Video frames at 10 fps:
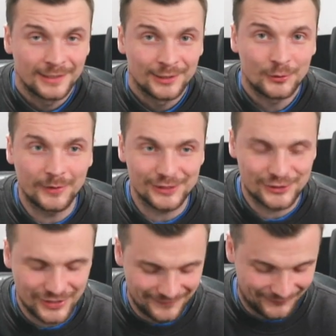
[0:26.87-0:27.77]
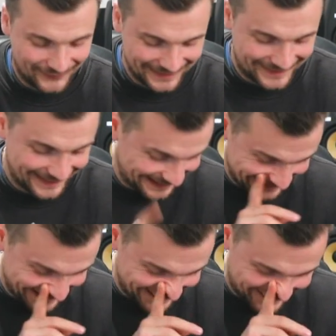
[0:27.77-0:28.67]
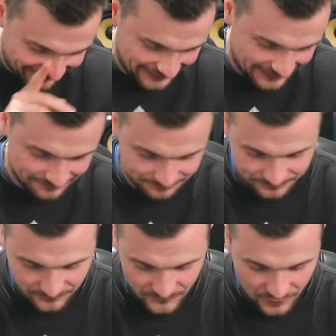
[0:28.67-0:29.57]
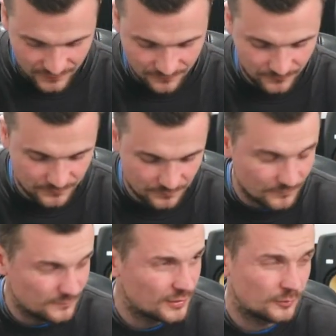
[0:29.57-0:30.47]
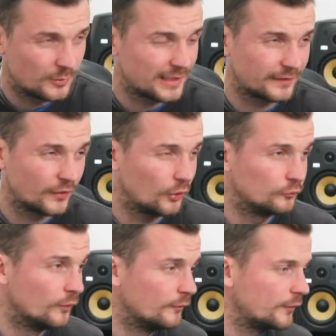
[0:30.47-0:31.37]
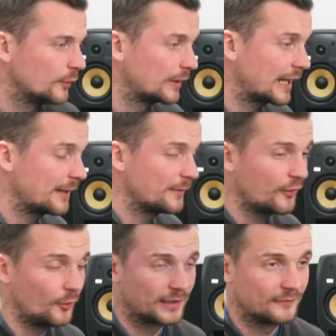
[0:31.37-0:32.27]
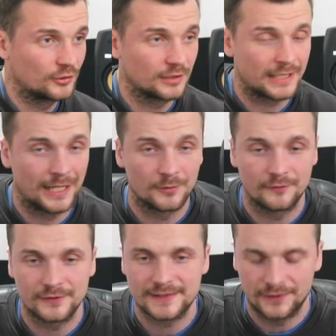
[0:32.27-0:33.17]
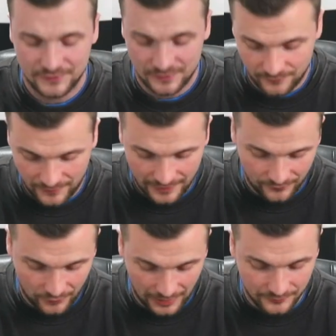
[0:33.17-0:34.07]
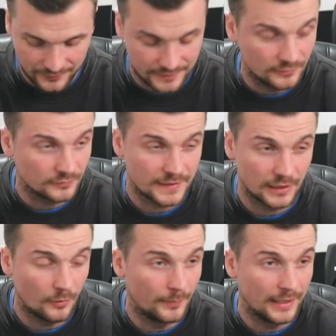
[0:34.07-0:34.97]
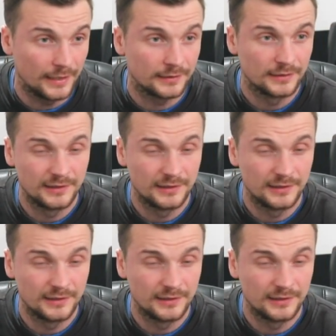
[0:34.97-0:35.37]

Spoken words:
Quick shit vid, let's have it. Just quickly sort of run through game. I thought we give a good account of ourselves, to be fair. I thought Harrison looked a lot better.